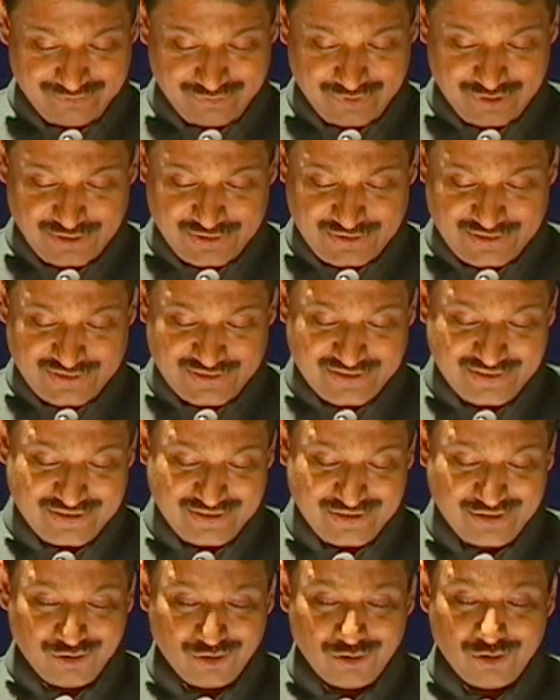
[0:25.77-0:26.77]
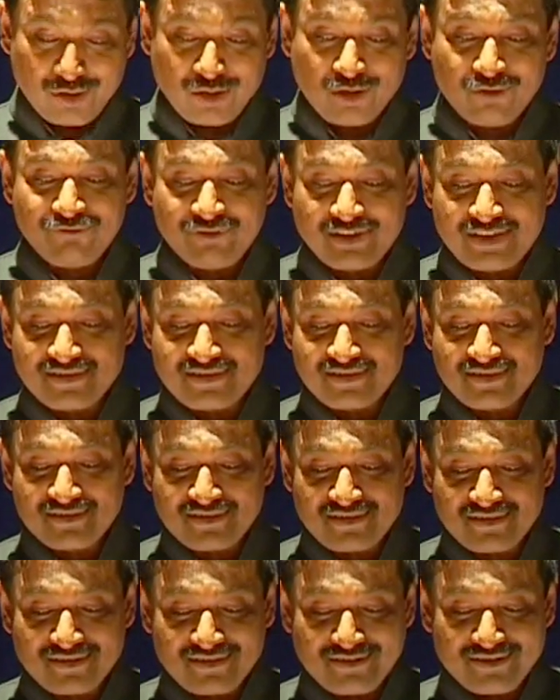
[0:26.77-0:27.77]
because all of
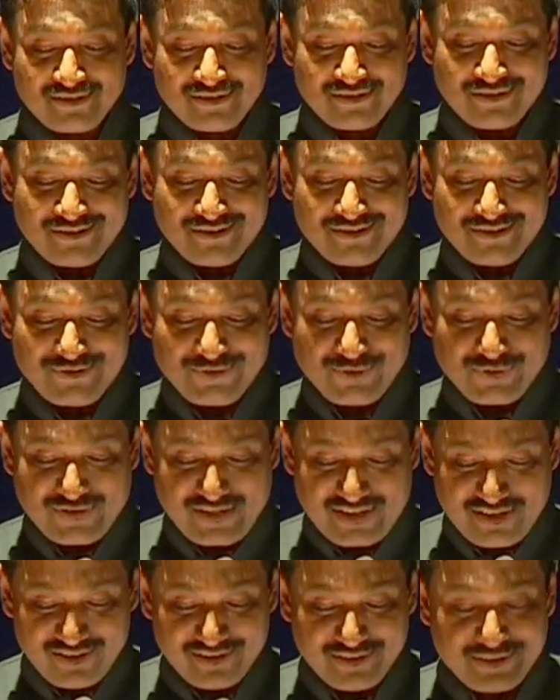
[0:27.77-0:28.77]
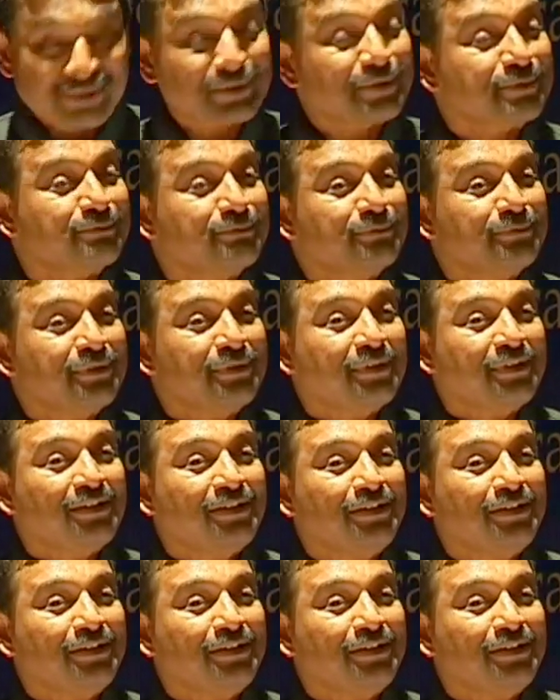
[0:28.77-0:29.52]
us see her